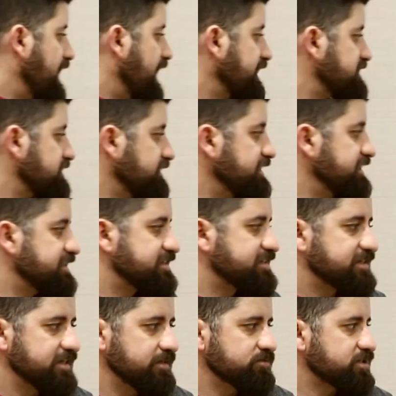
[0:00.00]
Actually, it
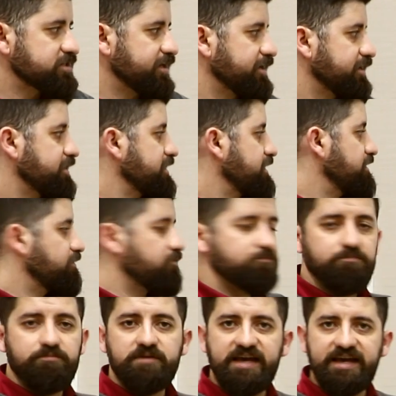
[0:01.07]
seems like uh,
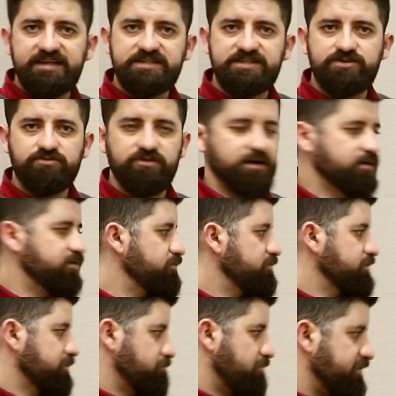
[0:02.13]
extra,
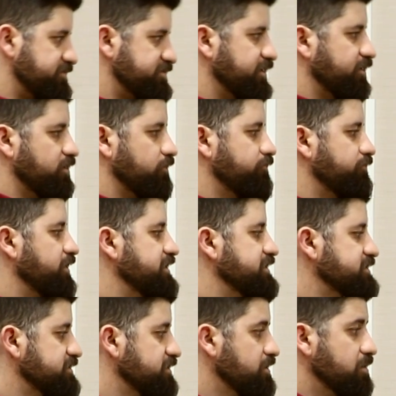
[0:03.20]
like parenthetical
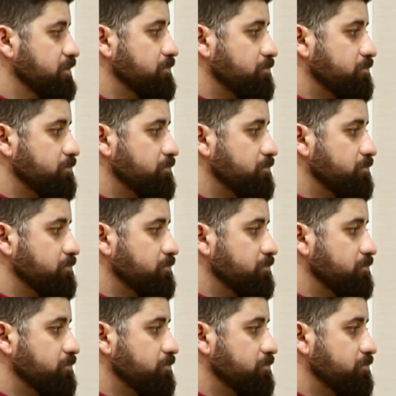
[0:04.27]
phrase,